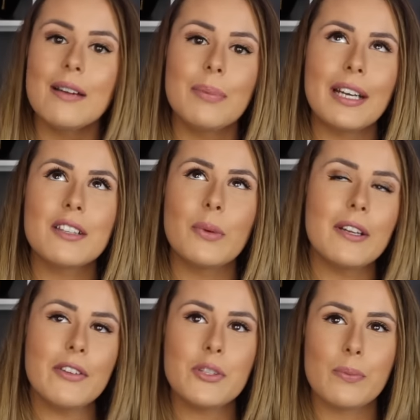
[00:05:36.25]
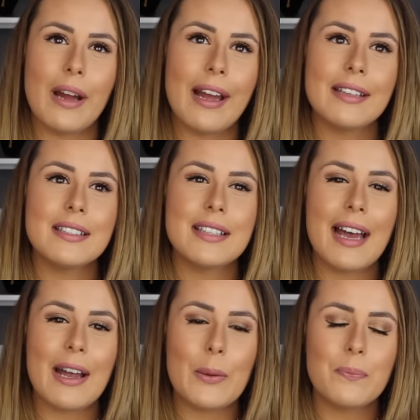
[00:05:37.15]
but it's one of those brands
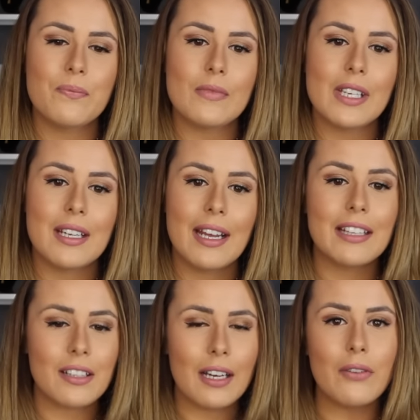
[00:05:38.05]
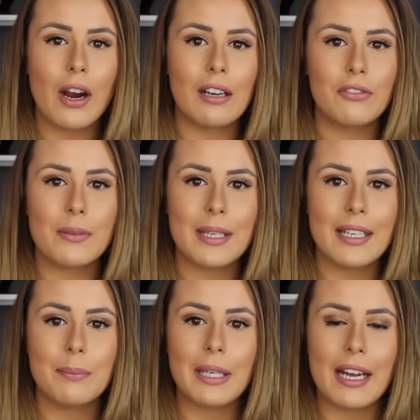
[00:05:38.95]
that it's kind of hard for
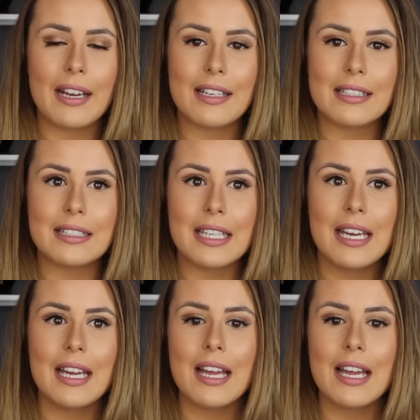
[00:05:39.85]
me because